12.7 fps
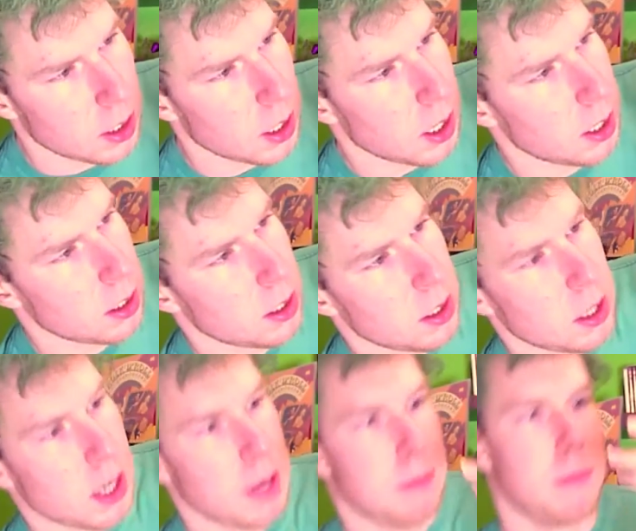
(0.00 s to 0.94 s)
And
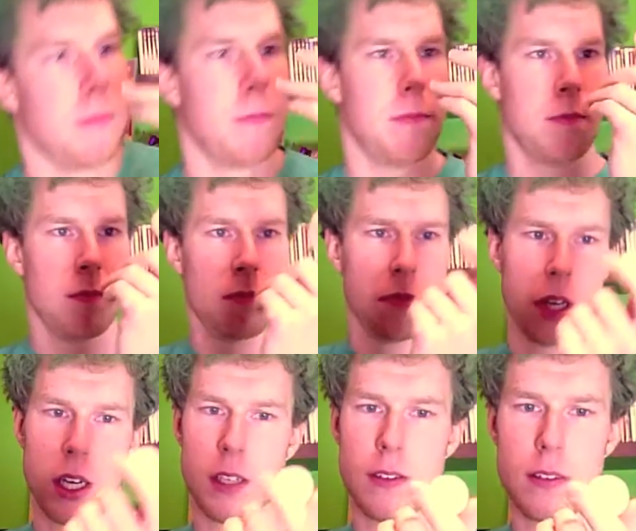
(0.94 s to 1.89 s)
I'm,
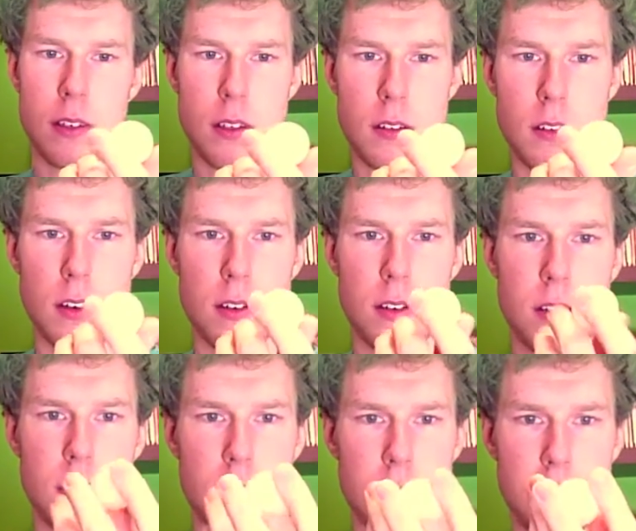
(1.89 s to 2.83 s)
yeah, it's, it's
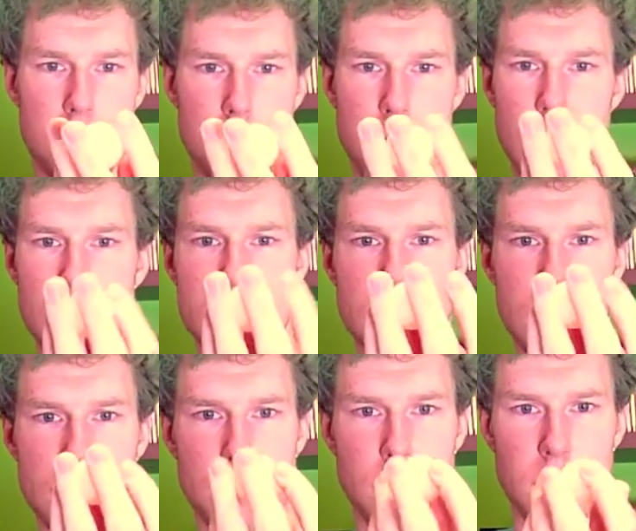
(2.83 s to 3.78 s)
just
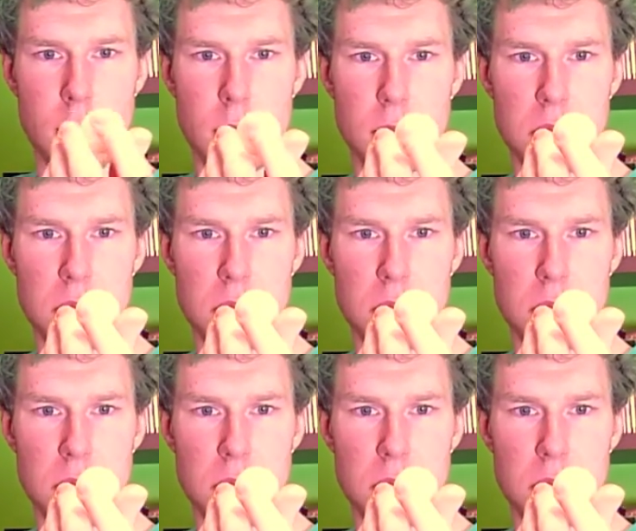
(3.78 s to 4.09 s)
plastic ball.